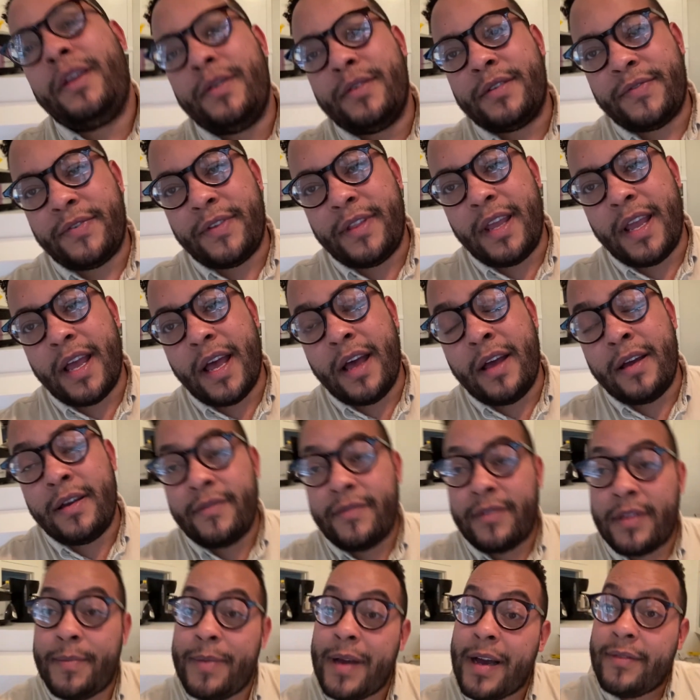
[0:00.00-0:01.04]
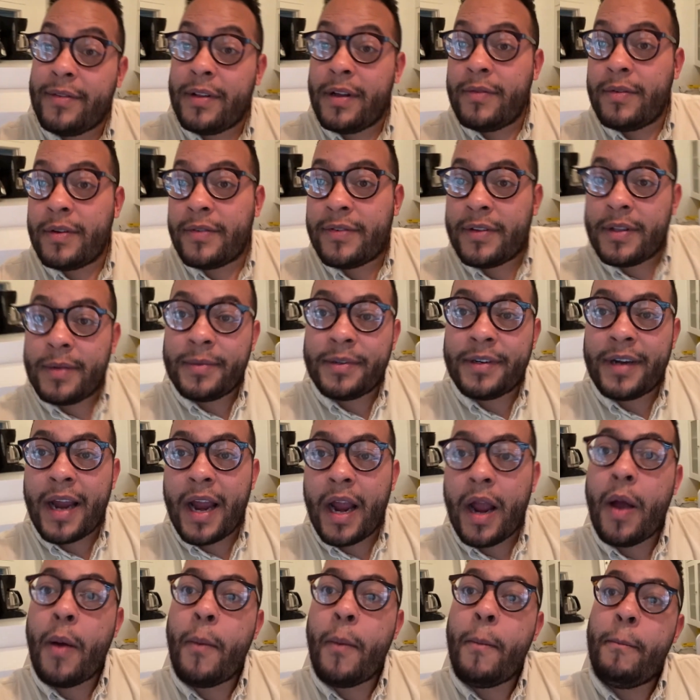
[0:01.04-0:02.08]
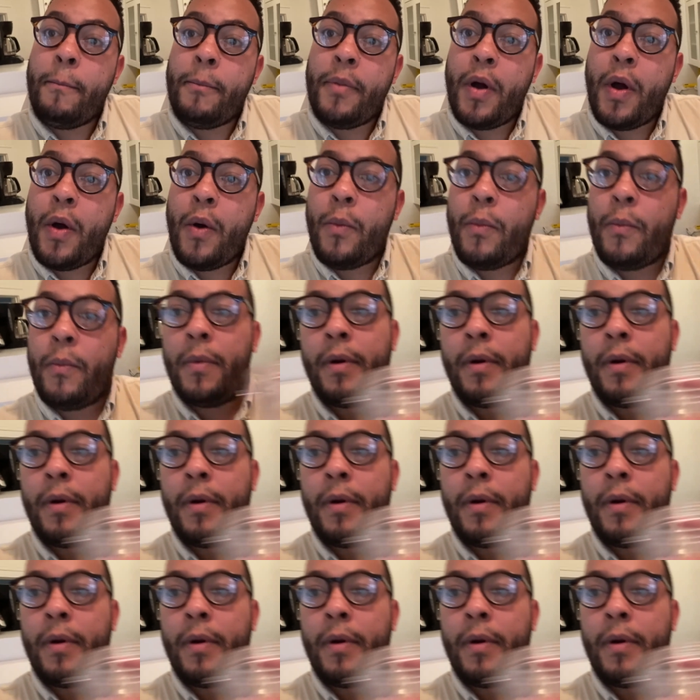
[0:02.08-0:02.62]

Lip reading: use for the pavlova, for the meringue. Boom.